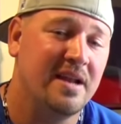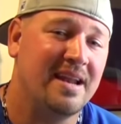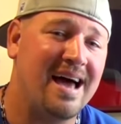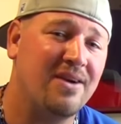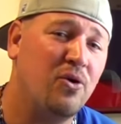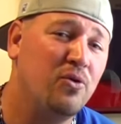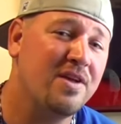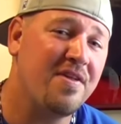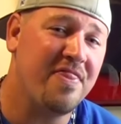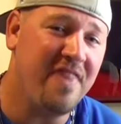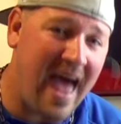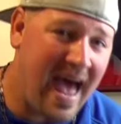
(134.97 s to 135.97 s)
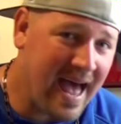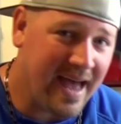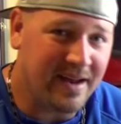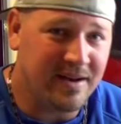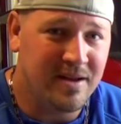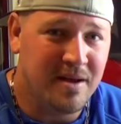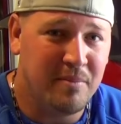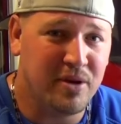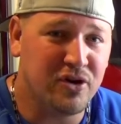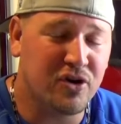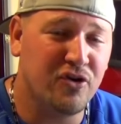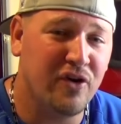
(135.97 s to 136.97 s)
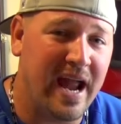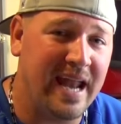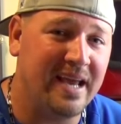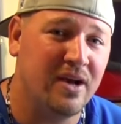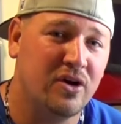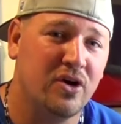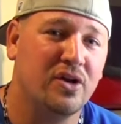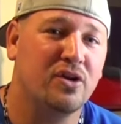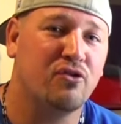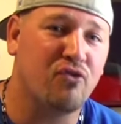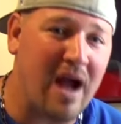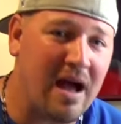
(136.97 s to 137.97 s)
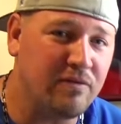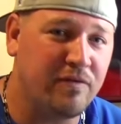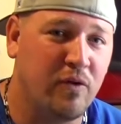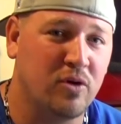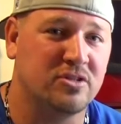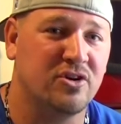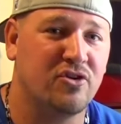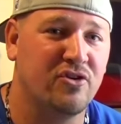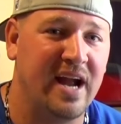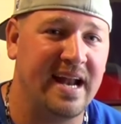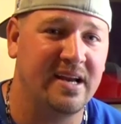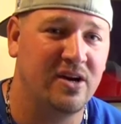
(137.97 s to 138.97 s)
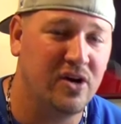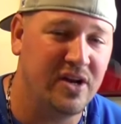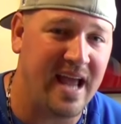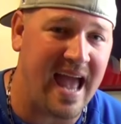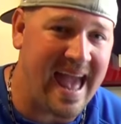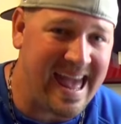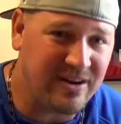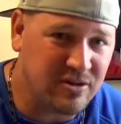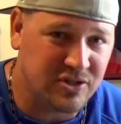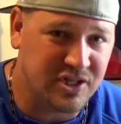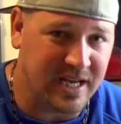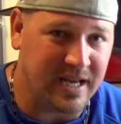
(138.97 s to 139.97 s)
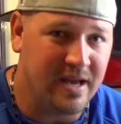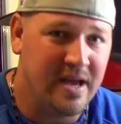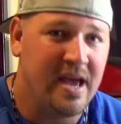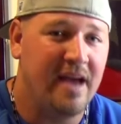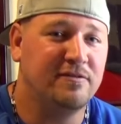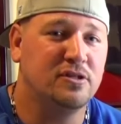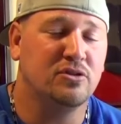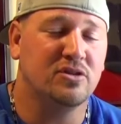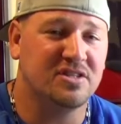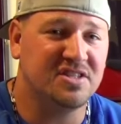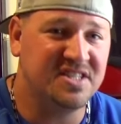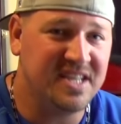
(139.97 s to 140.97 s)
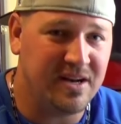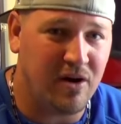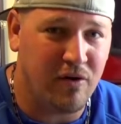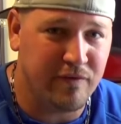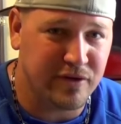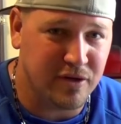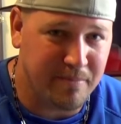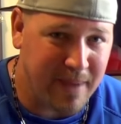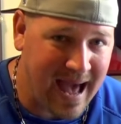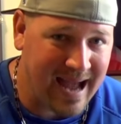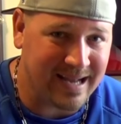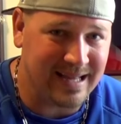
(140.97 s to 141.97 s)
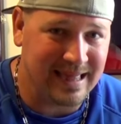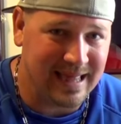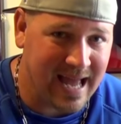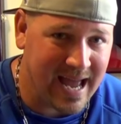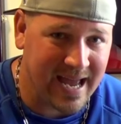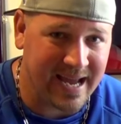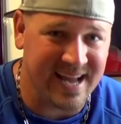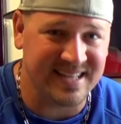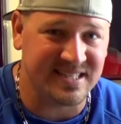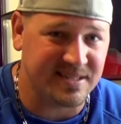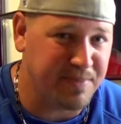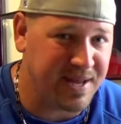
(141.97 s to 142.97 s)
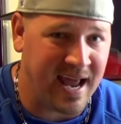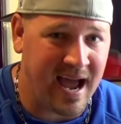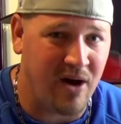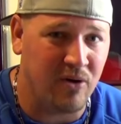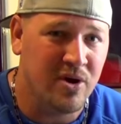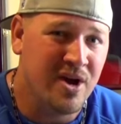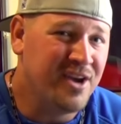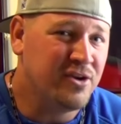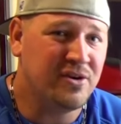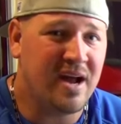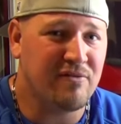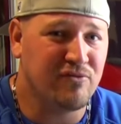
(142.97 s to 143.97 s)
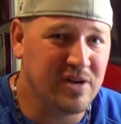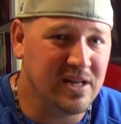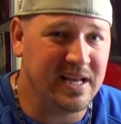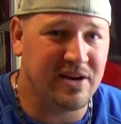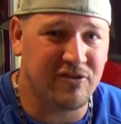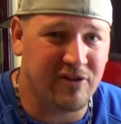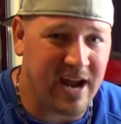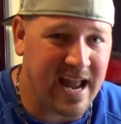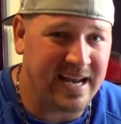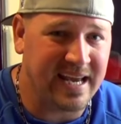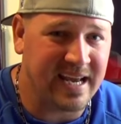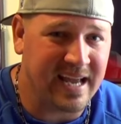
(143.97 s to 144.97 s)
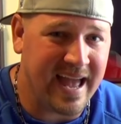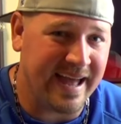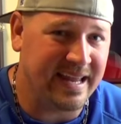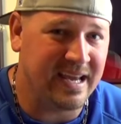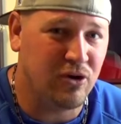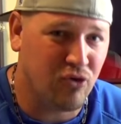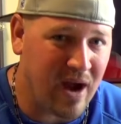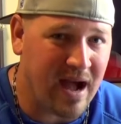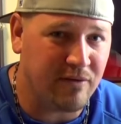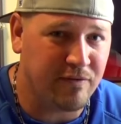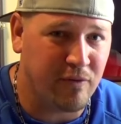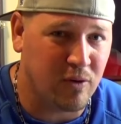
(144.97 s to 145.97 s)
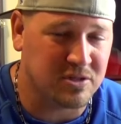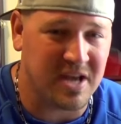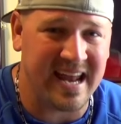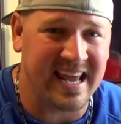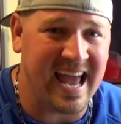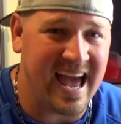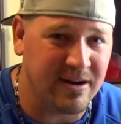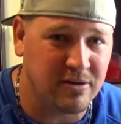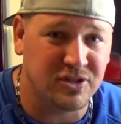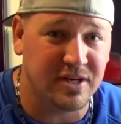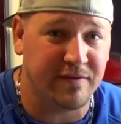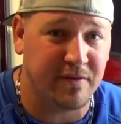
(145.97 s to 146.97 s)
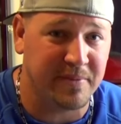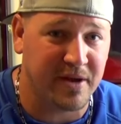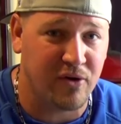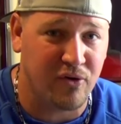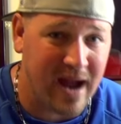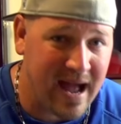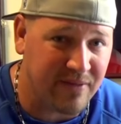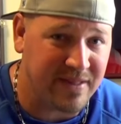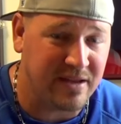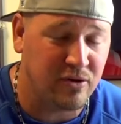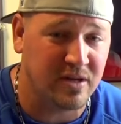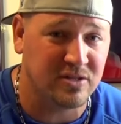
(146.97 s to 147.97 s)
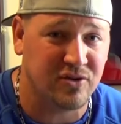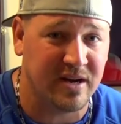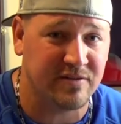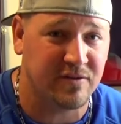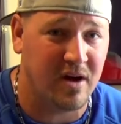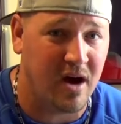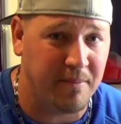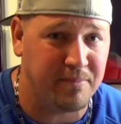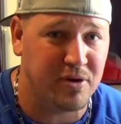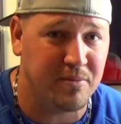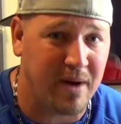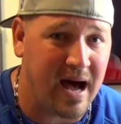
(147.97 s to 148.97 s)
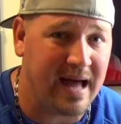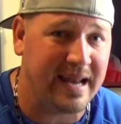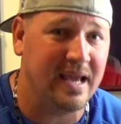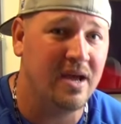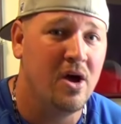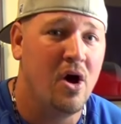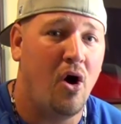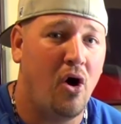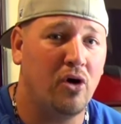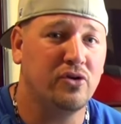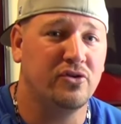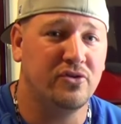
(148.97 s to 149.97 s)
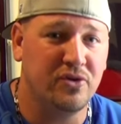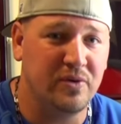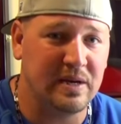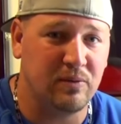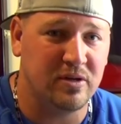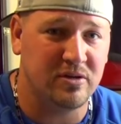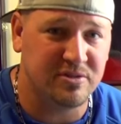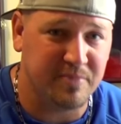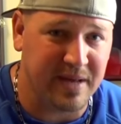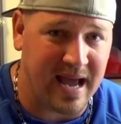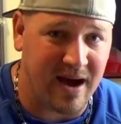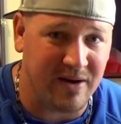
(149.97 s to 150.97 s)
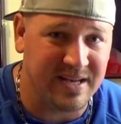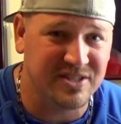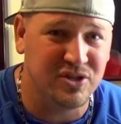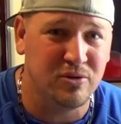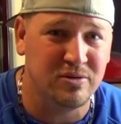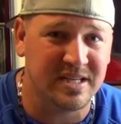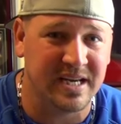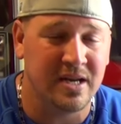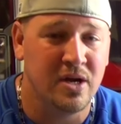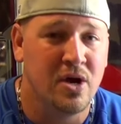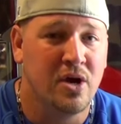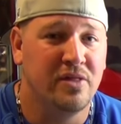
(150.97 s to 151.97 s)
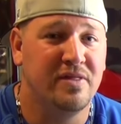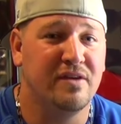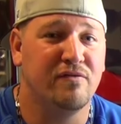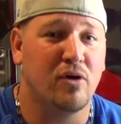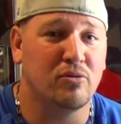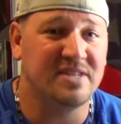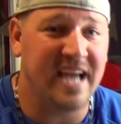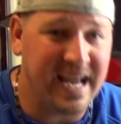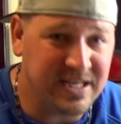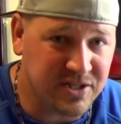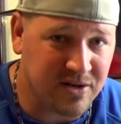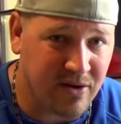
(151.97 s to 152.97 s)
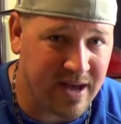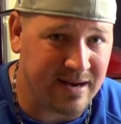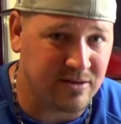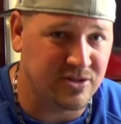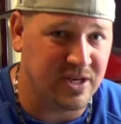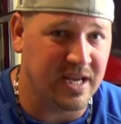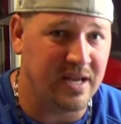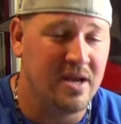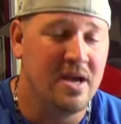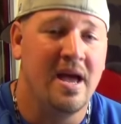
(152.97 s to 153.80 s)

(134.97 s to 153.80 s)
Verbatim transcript: Not only that, but you're creating good ground force. You're creating good energy. If you just sit over your back leg and spin out, you're not really creating any ground force, any energy from the ground that you can transfer up your body. All you're doing when you spin out is using the rotational energy.